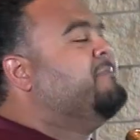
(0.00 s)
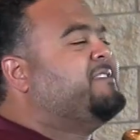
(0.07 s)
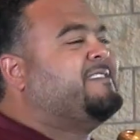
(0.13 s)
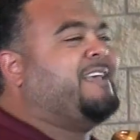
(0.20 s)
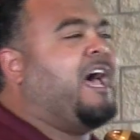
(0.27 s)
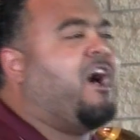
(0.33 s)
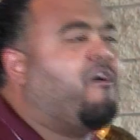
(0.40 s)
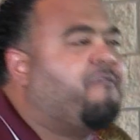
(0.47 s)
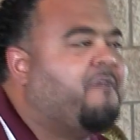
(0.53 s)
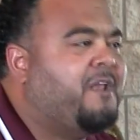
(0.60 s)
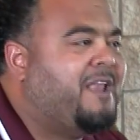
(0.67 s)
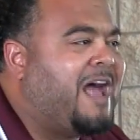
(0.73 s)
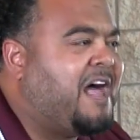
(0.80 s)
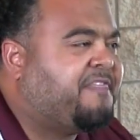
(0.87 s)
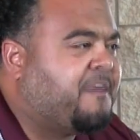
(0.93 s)
themselves,
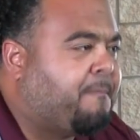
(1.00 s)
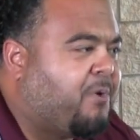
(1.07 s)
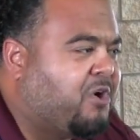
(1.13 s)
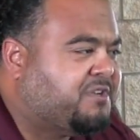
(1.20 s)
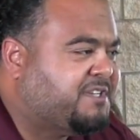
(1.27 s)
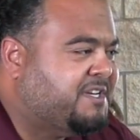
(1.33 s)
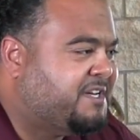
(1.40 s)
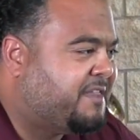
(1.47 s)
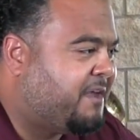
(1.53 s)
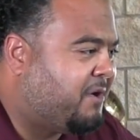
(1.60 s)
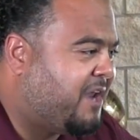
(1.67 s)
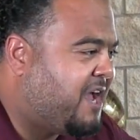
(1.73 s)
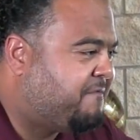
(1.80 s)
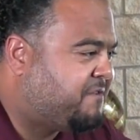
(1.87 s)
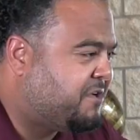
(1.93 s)
not the person to
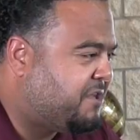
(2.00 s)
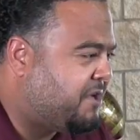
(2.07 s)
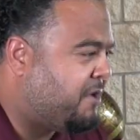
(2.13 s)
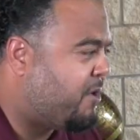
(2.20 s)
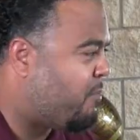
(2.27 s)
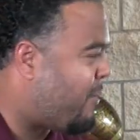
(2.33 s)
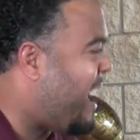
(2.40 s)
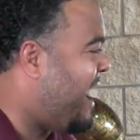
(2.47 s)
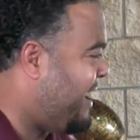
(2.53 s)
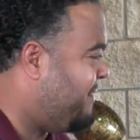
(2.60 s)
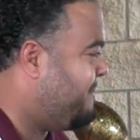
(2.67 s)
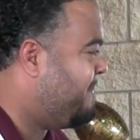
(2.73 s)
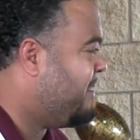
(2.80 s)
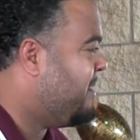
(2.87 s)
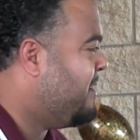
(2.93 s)
their left or to their
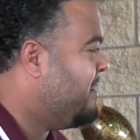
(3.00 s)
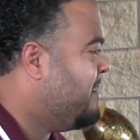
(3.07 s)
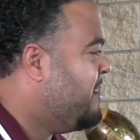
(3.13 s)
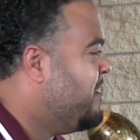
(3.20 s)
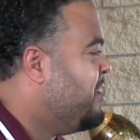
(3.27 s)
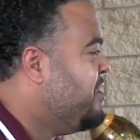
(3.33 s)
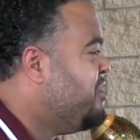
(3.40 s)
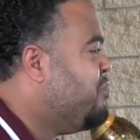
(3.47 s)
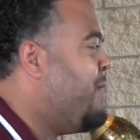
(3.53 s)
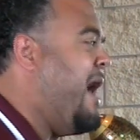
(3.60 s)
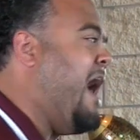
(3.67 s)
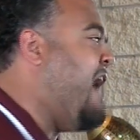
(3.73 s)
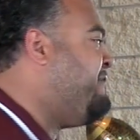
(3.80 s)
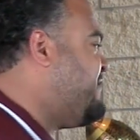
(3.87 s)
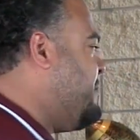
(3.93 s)
right. You
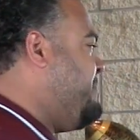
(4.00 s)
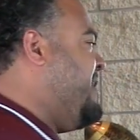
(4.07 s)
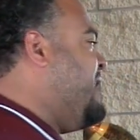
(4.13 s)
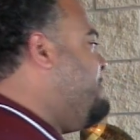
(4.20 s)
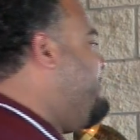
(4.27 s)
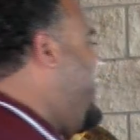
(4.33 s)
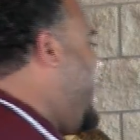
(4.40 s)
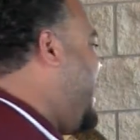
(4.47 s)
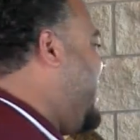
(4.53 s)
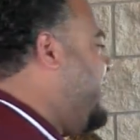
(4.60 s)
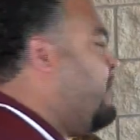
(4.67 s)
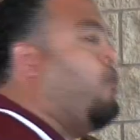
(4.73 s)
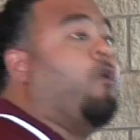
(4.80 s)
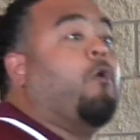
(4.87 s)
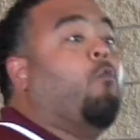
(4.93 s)
have to be a
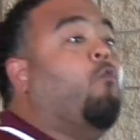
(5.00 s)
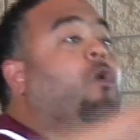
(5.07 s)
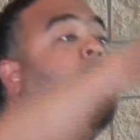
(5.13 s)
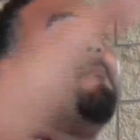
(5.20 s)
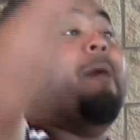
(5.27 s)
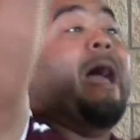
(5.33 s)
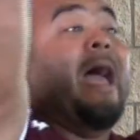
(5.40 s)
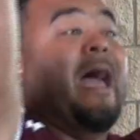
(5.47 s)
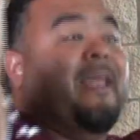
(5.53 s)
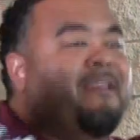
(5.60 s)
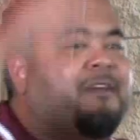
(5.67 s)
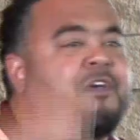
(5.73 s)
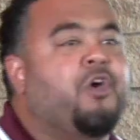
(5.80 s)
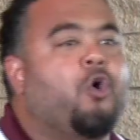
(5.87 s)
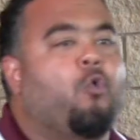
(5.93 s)
man or
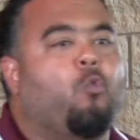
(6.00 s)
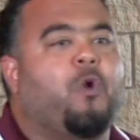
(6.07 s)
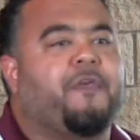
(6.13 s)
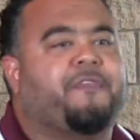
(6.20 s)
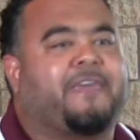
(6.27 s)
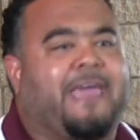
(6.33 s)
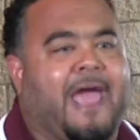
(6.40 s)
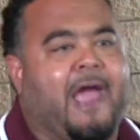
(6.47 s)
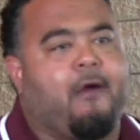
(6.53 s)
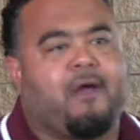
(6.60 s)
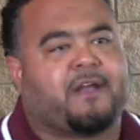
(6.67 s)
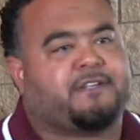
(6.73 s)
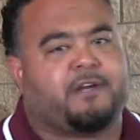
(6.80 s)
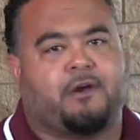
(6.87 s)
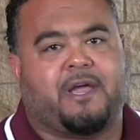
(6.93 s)
woman with
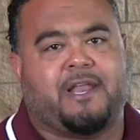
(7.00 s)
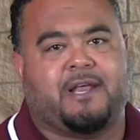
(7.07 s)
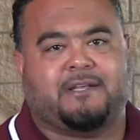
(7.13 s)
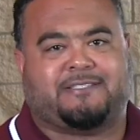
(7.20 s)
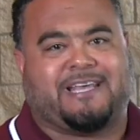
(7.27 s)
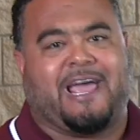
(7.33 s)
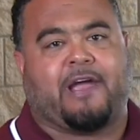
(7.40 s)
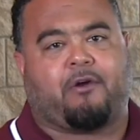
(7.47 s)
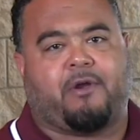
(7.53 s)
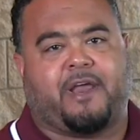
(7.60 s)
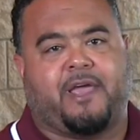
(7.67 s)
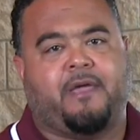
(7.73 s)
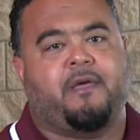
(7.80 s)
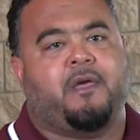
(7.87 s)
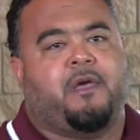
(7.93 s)
character and
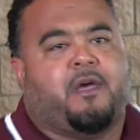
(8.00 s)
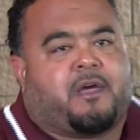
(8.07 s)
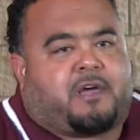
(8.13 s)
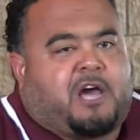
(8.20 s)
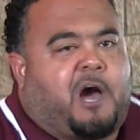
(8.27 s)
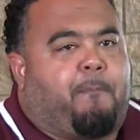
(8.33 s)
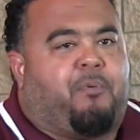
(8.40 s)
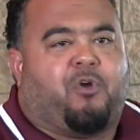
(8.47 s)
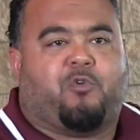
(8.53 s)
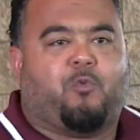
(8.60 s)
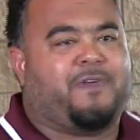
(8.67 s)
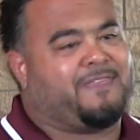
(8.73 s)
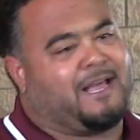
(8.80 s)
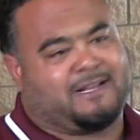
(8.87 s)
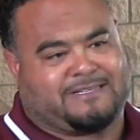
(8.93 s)
integrity coupled
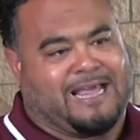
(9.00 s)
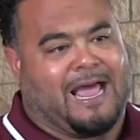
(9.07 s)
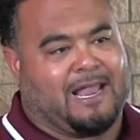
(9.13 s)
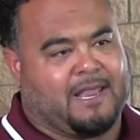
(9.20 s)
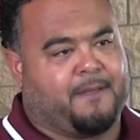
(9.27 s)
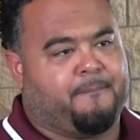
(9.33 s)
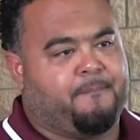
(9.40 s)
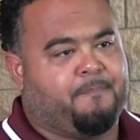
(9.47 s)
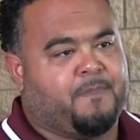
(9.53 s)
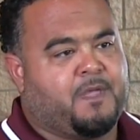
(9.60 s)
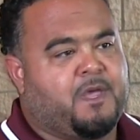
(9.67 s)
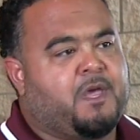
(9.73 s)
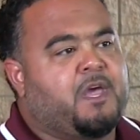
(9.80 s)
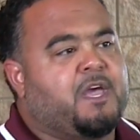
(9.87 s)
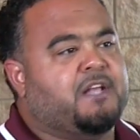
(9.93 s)
with that talent.
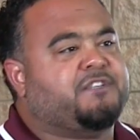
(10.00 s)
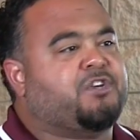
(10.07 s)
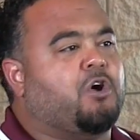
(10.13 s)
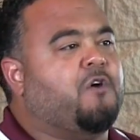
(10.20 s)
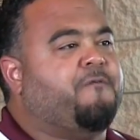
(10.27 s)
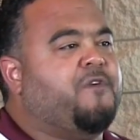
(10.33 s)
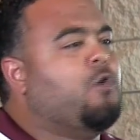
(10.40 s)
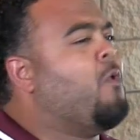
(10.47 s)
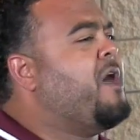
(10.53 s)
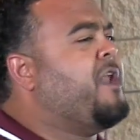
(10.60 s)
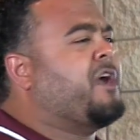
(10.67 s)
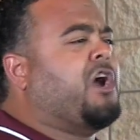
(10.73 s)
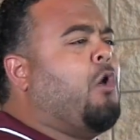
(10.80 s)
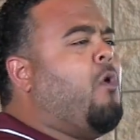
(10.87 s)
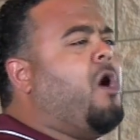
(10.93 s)
And so if you
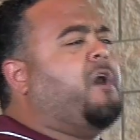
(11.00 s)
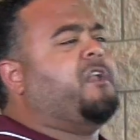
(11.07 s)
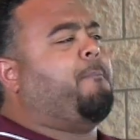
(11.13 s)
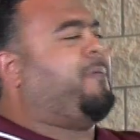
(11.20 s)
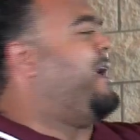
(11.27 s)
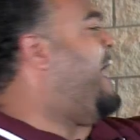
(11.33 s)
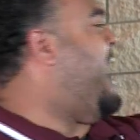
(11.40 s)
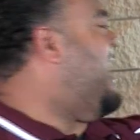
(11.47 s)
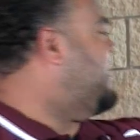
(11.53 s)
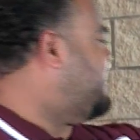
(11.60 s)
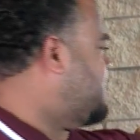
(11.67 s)
want to go on to play high